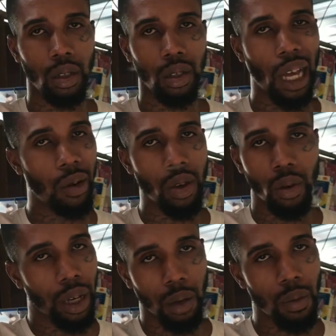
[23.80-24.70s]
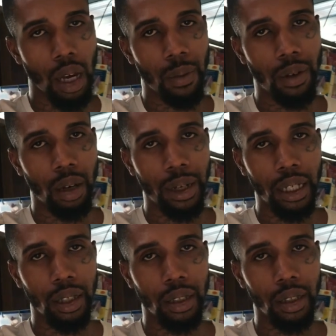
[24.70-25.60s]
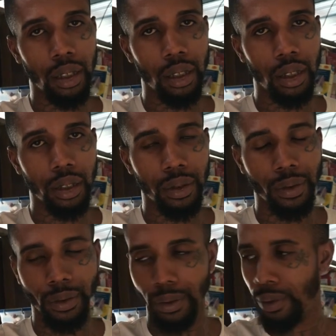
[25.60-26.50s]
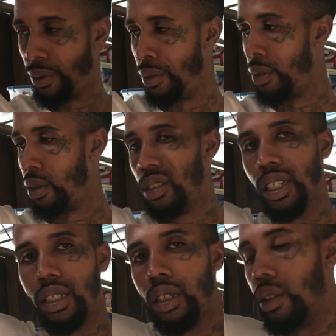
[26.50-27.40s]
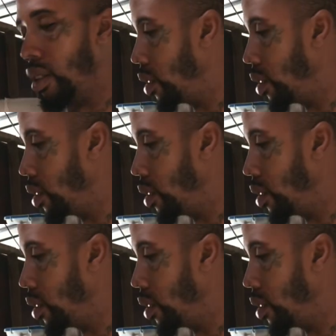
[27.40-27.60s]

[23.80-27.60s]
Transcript: That will you wake me up for, boy? Just now.